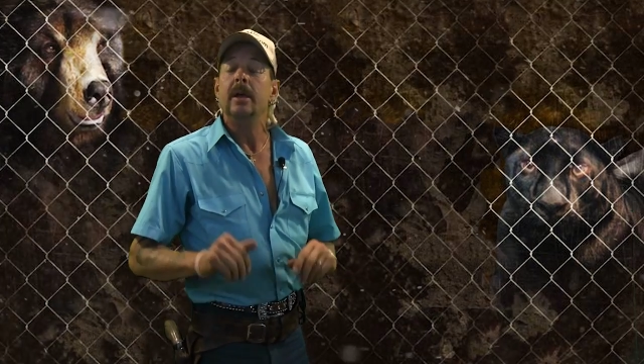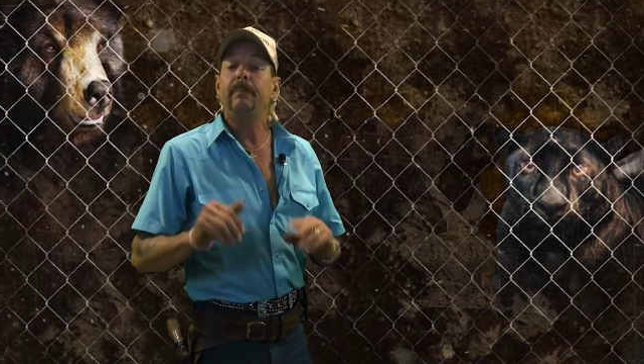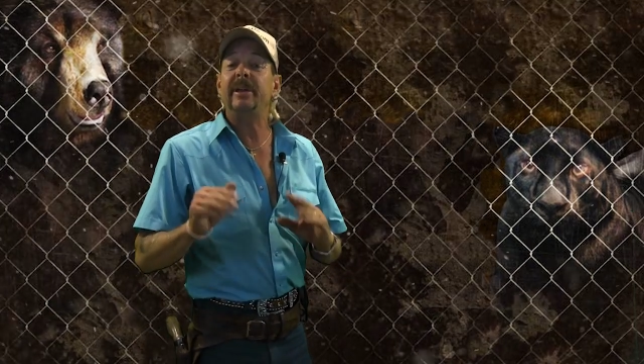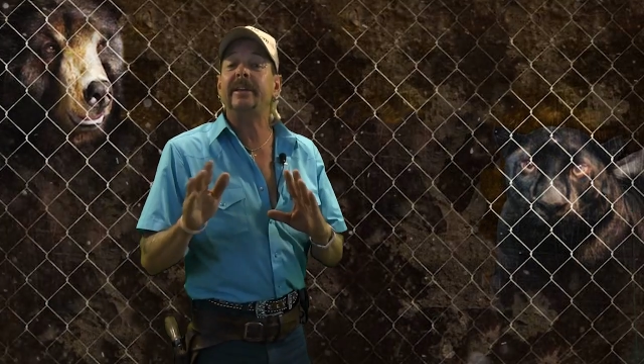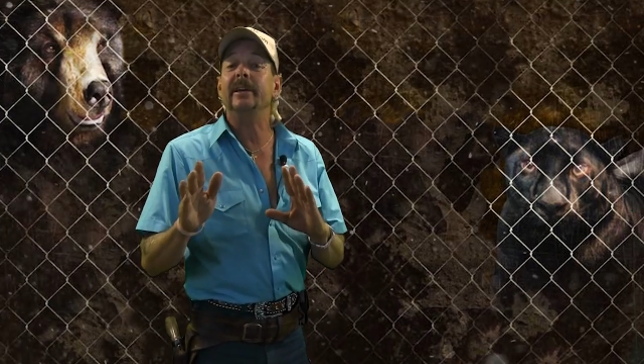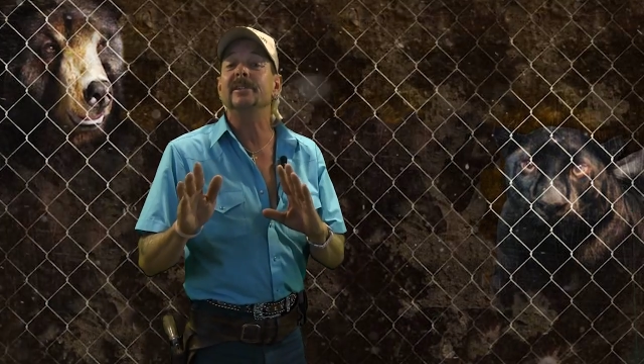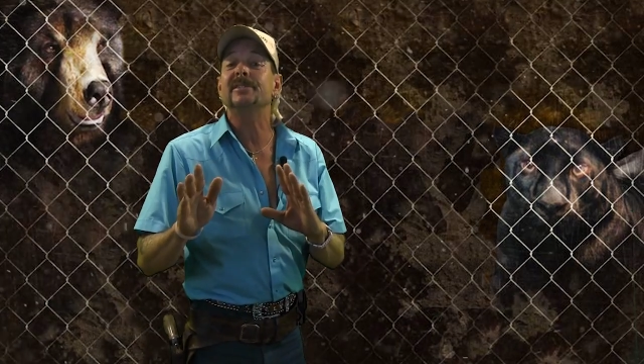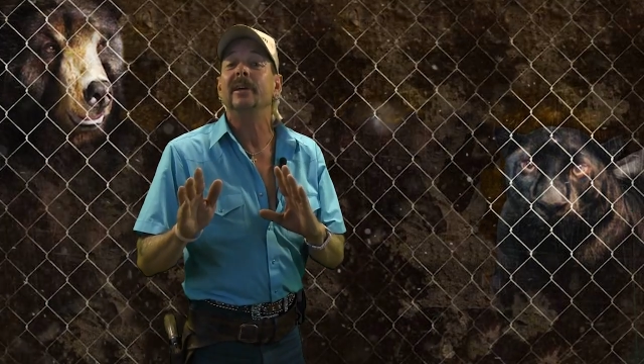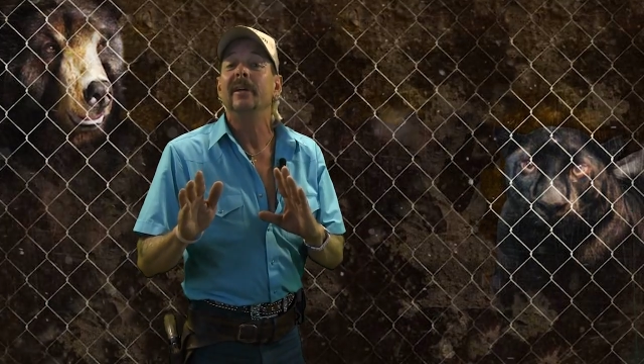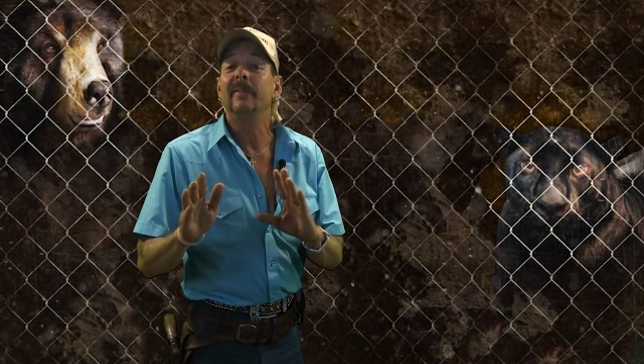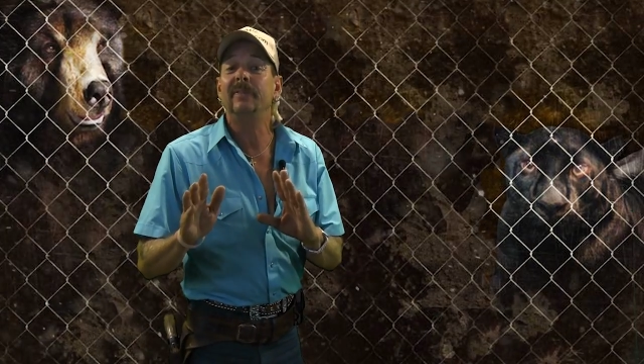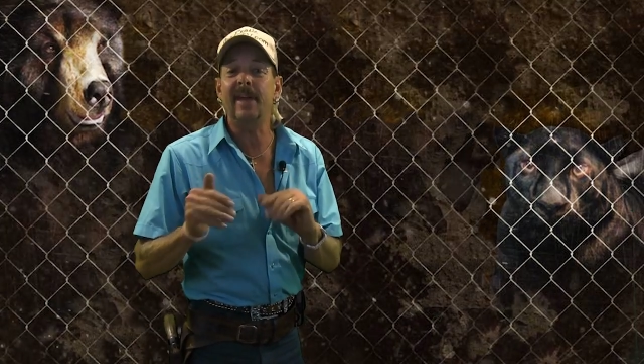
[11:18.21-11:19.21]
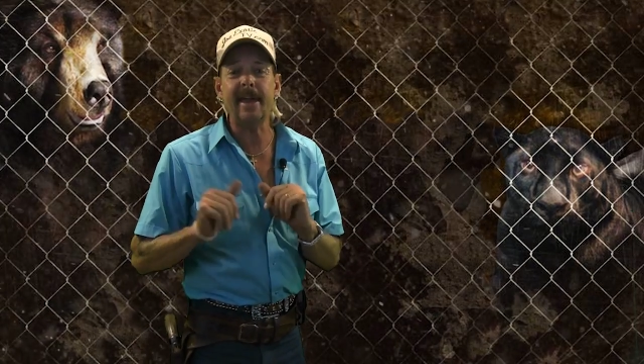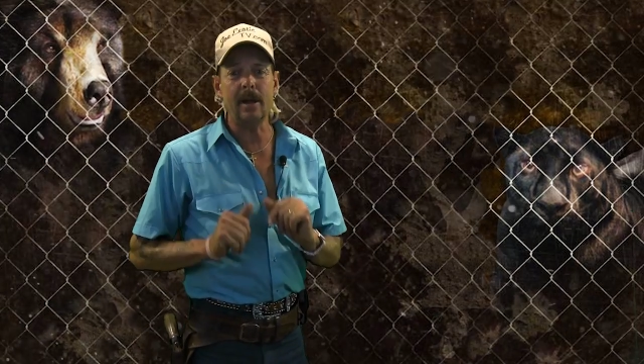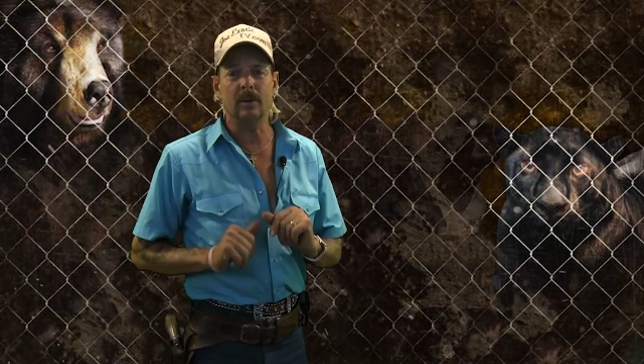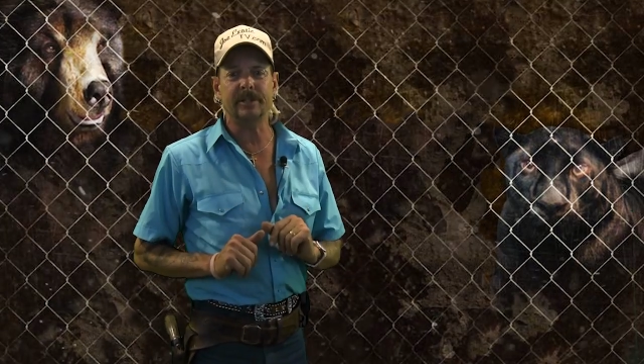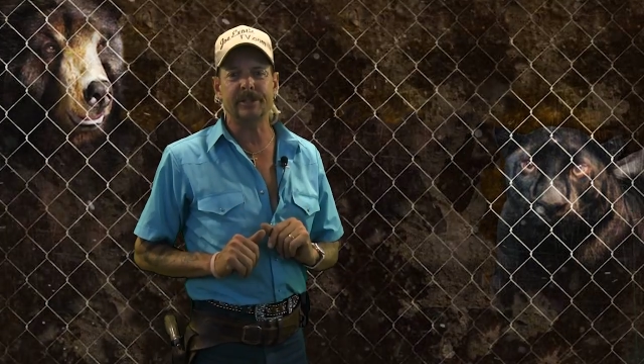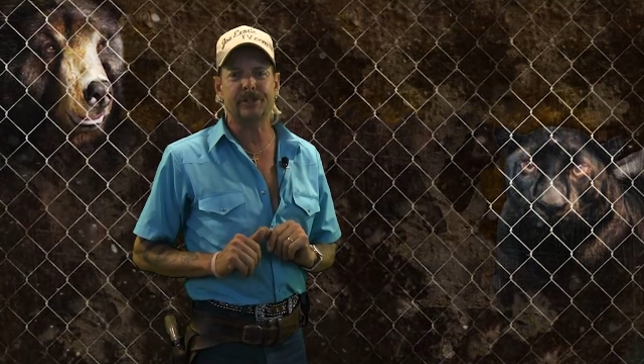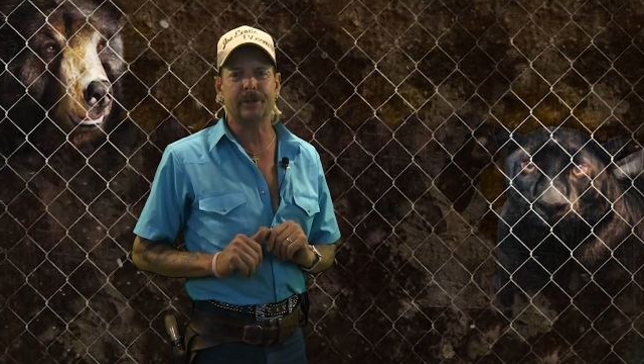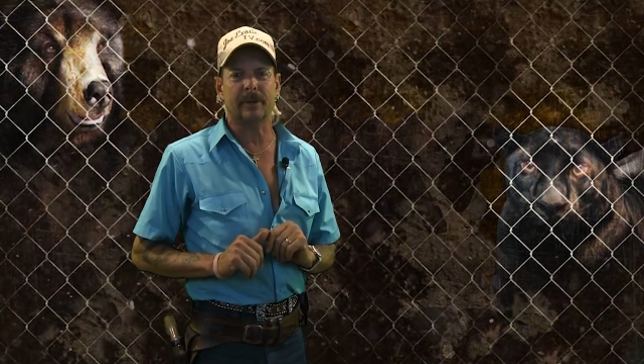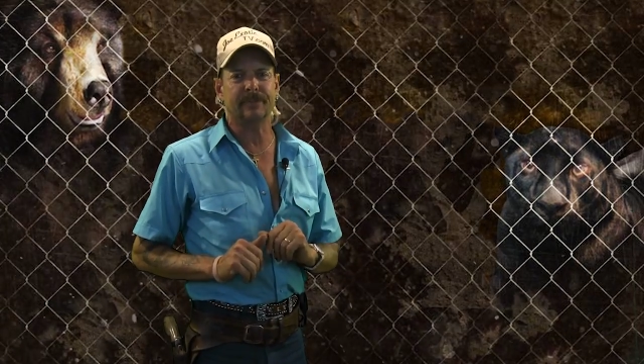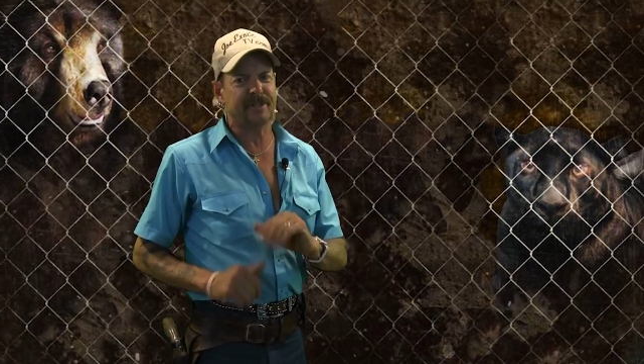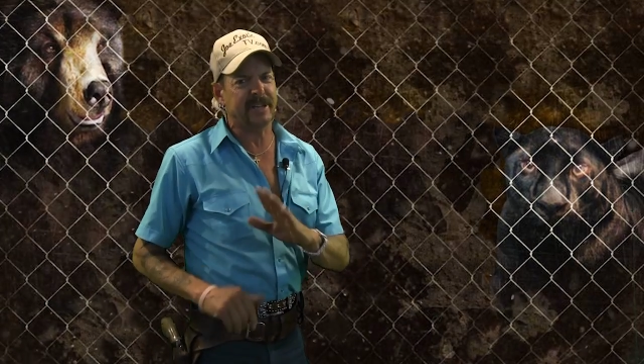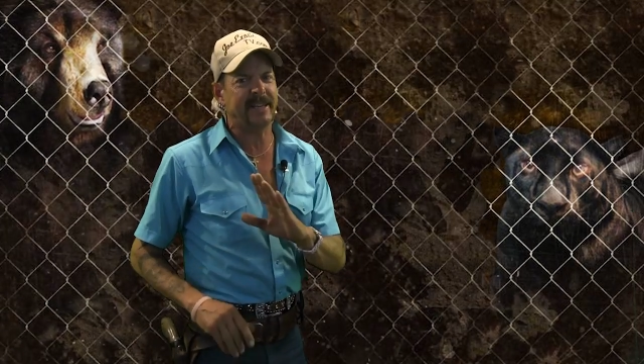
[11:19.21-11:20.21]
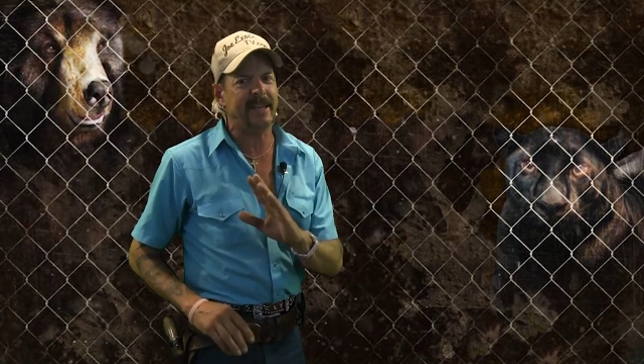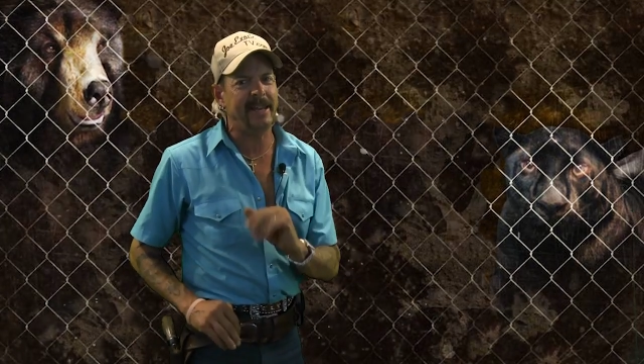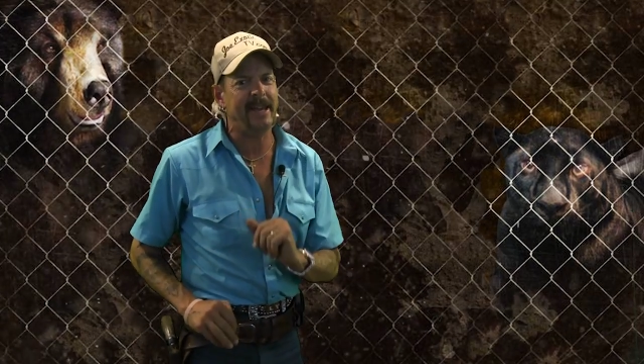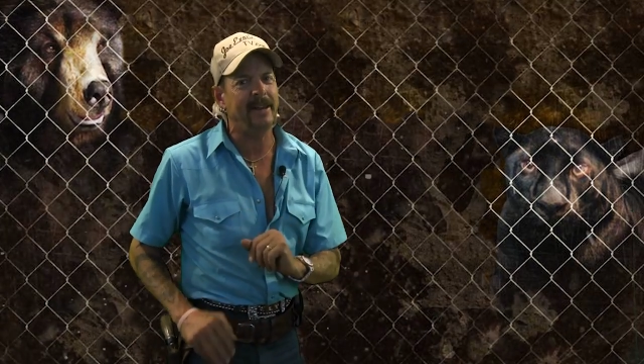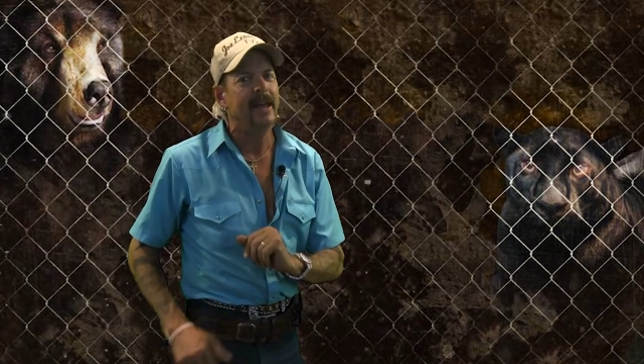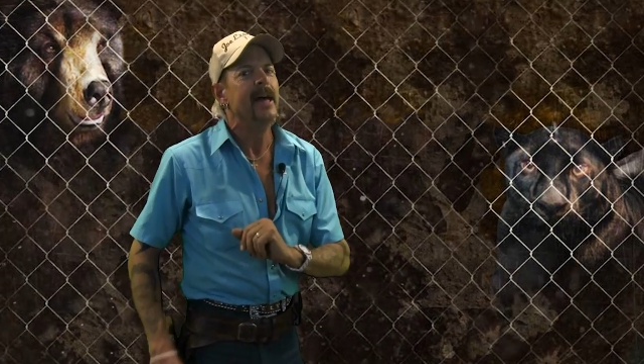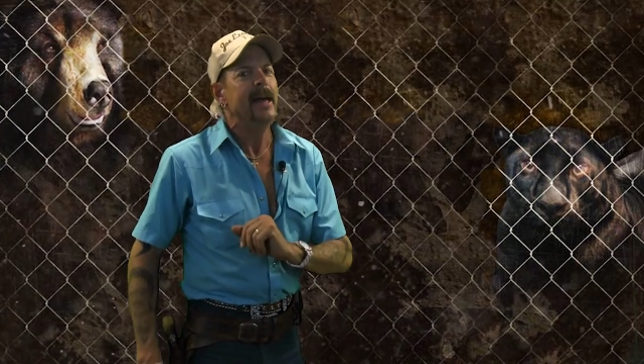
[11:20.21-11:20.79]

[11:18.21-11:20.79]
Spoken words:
because they don't deserve to get in